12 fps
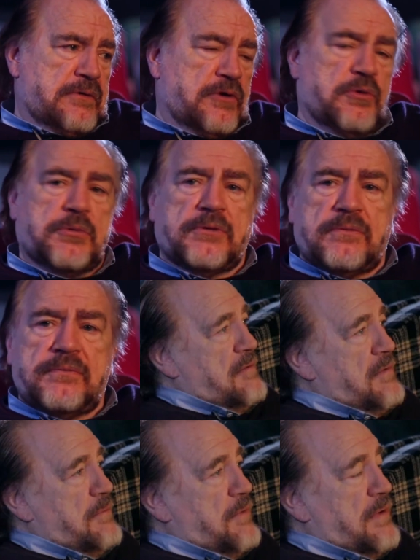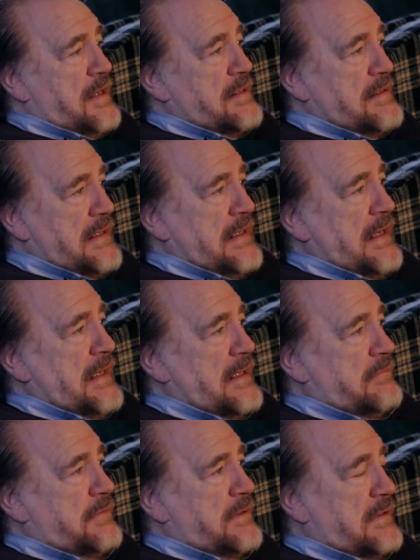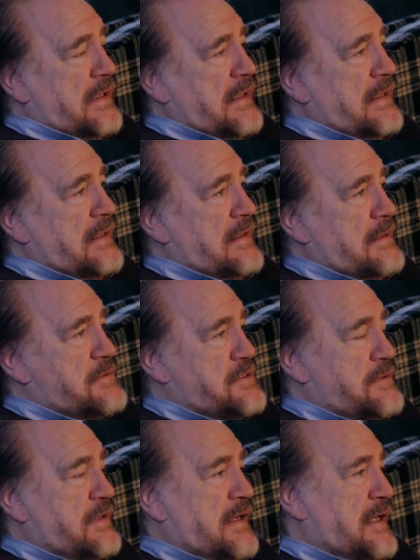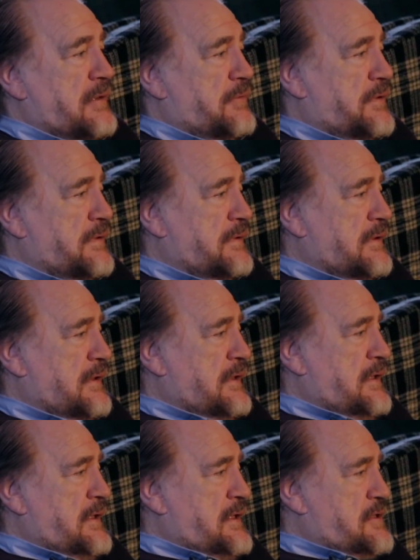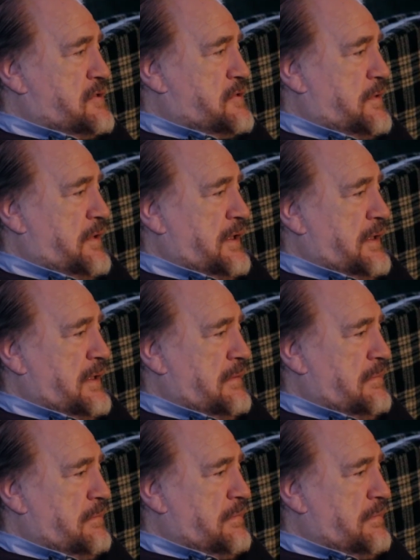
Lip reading: global. I remember when I did Hannibal, I was doing Hannibal, and Tony